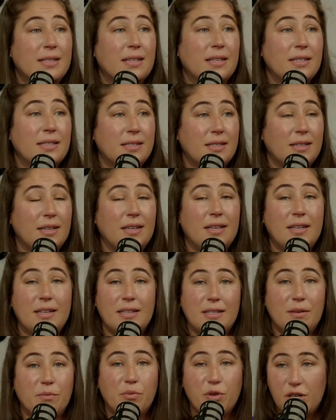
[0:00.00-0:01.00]
it is
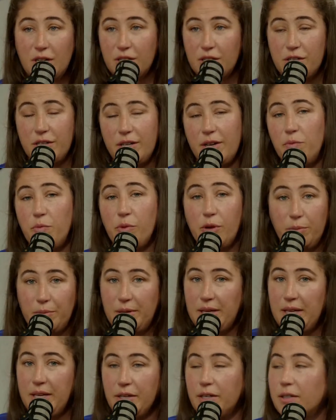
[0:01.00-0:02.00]
in production and will
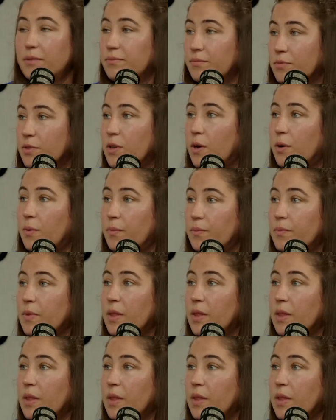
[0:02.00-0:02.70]
be here. So